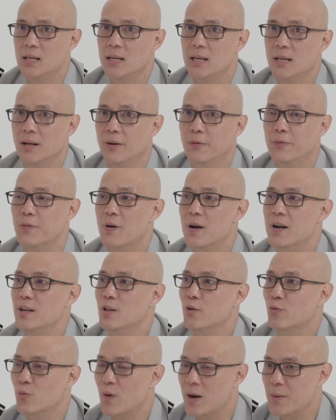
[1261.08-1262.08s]
You know, finding
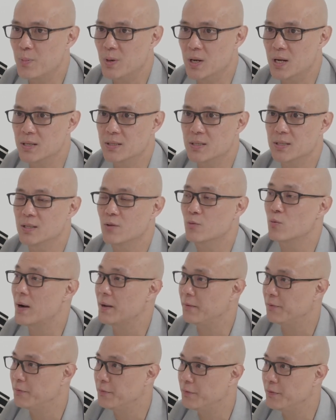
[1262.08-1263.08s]
the right person, the
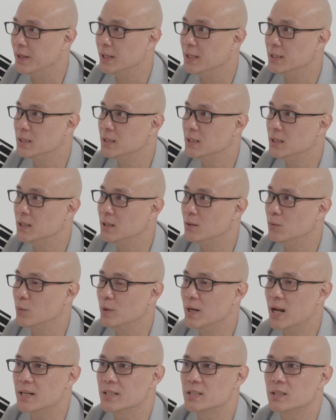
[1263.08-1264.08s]
right fit
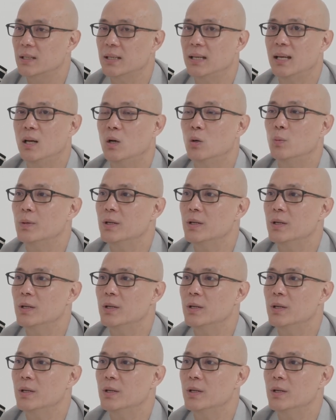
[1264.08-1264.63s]
would actually help you